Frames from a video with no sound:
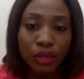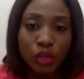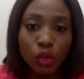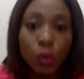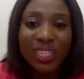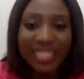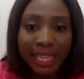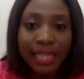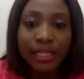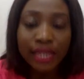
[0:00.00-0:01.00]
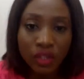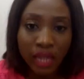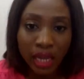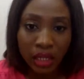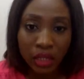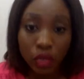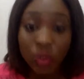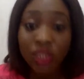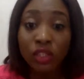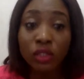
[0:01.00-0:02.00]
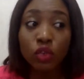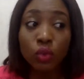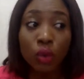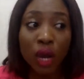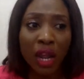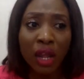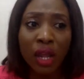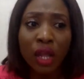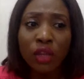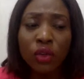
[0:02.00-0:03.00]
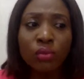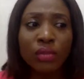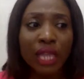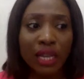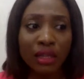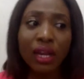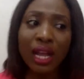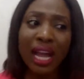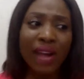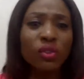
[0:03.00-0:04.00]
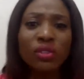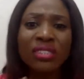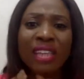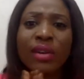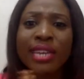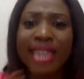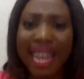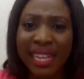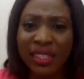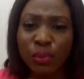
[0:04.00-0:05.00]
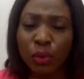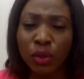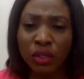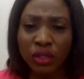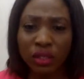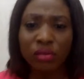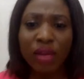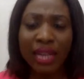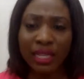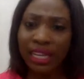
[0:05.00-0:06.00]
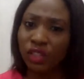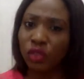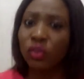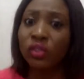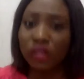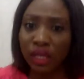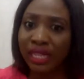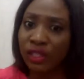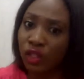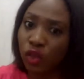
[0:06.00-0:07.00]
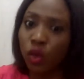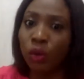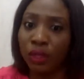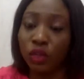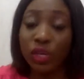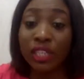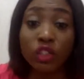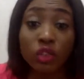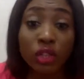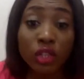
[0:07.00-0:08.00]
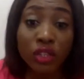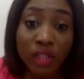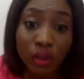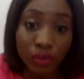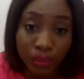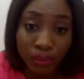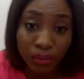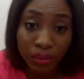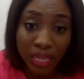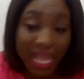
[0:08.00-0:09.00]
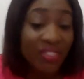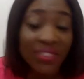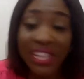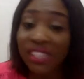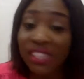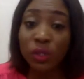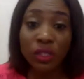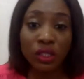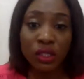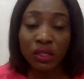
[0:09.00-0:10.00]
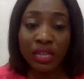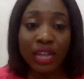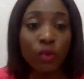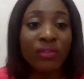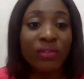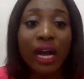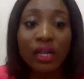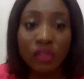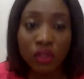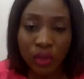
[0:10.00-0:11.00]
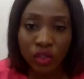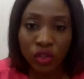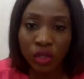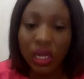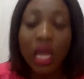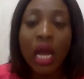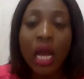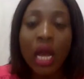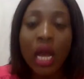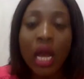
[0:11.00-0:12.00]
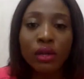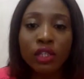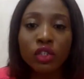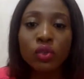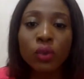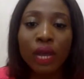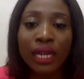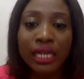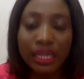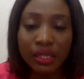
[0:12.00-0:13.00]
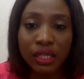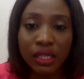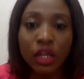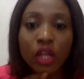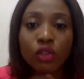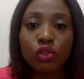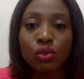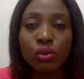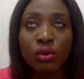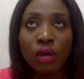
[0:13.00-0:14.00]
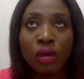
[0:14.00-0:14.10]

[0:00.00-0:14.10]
To what end exactly? You are, you know, I want to sound nice, but I think I should just say it as it's coming. You are destroying yourself. That is what it is. And whoever asks this question, I will encourage you to go and listen to